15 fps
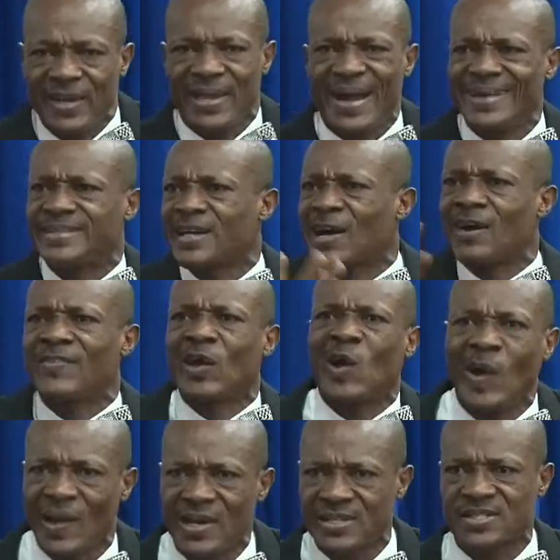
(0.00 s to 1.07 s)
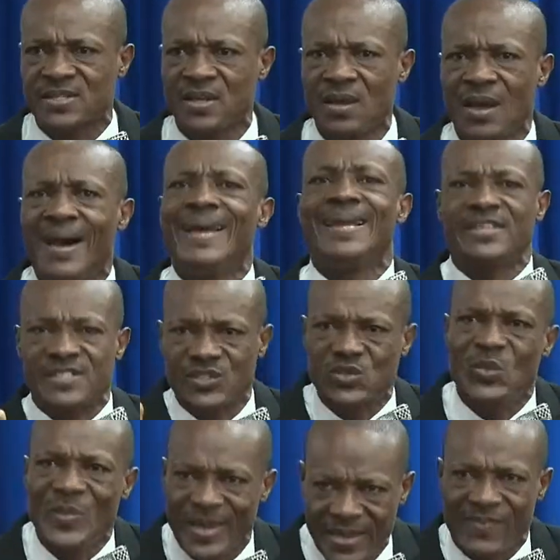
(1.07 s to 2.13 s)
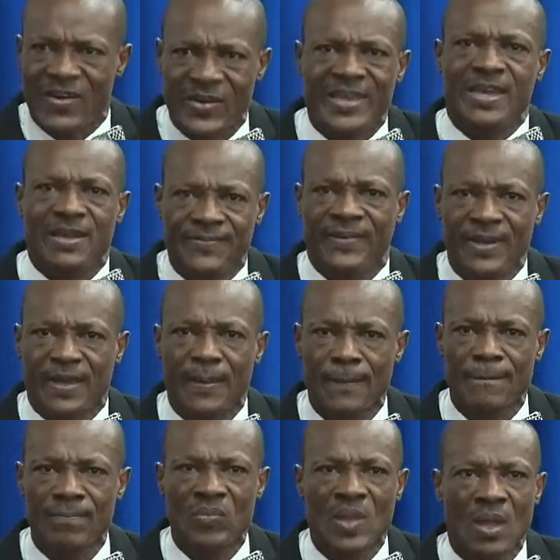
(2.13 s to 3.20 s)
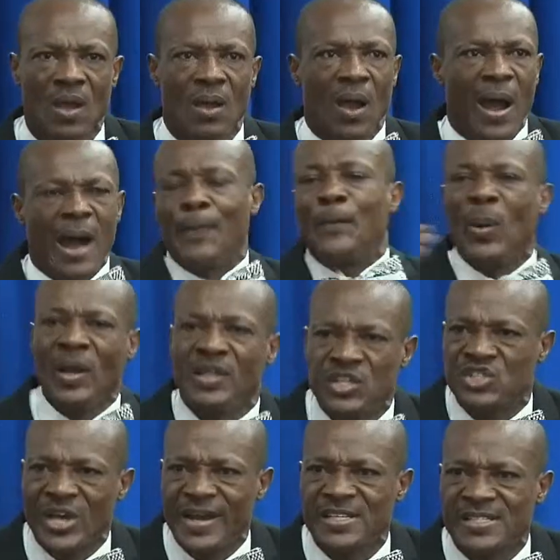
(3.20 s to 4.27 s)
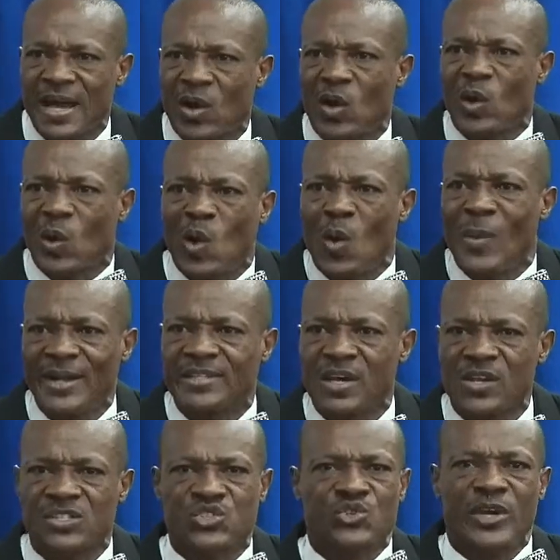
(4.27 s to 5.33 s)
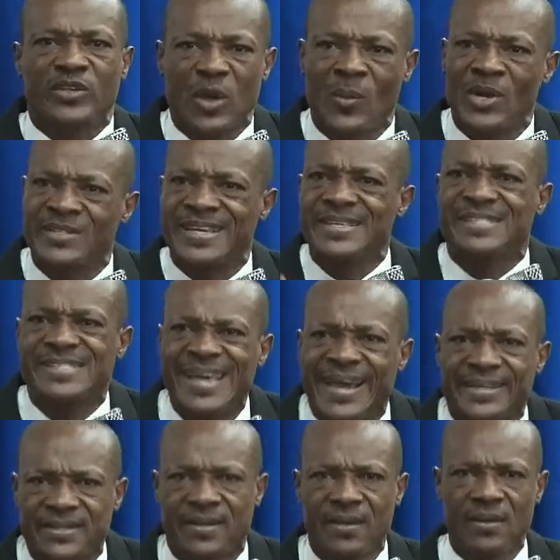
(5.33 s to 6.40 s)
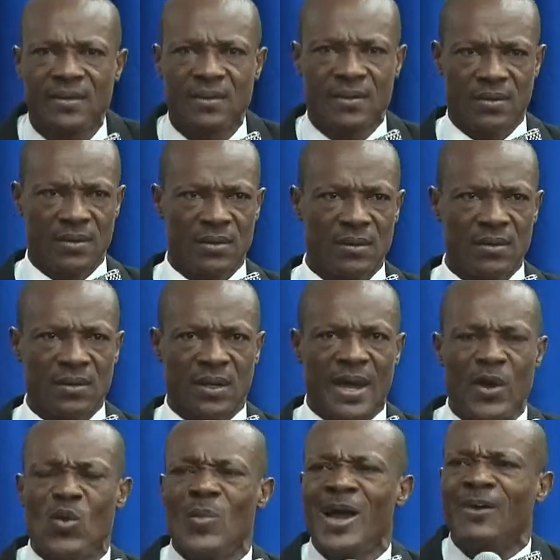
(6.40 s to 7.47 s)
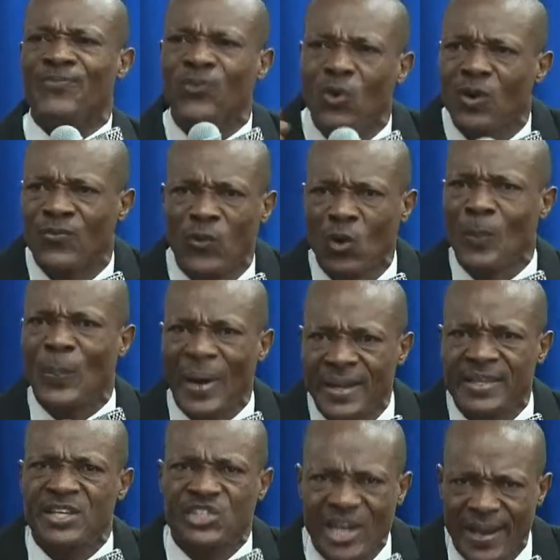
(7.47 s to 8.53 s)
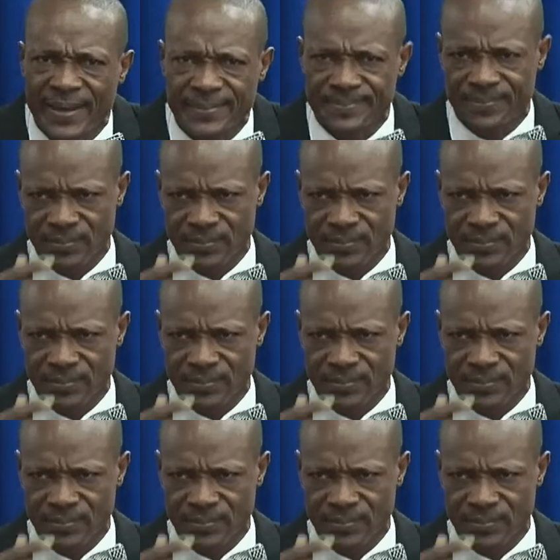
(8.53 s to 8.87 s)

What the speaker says: and take off the colors and listen to me very carefully. A politician is not going to come and tell us straight up what the thing said. Because you'll be a fool politician.